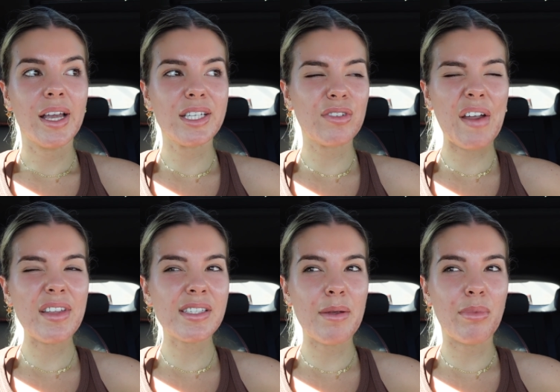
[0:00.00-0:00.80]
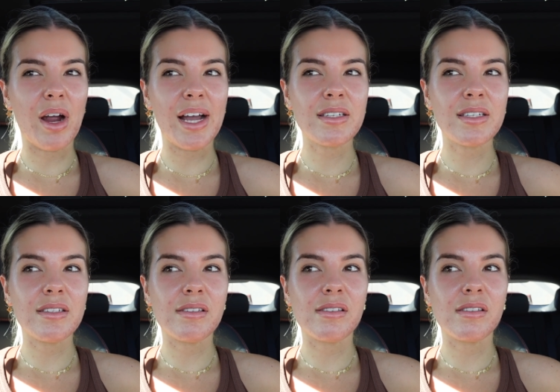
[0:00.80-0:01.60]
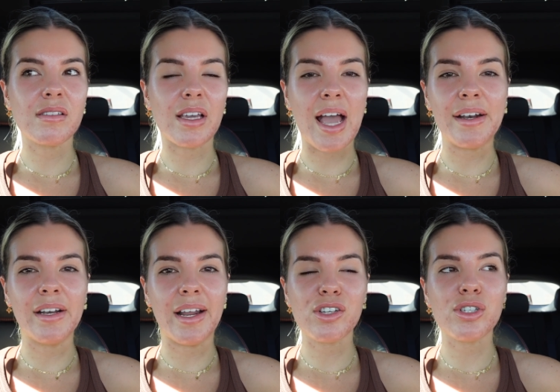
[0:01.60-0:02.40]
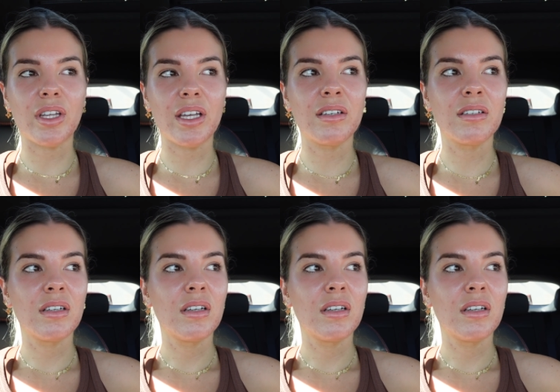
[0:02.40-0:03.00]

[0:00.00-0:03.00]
It's around the same price as the Canon actually.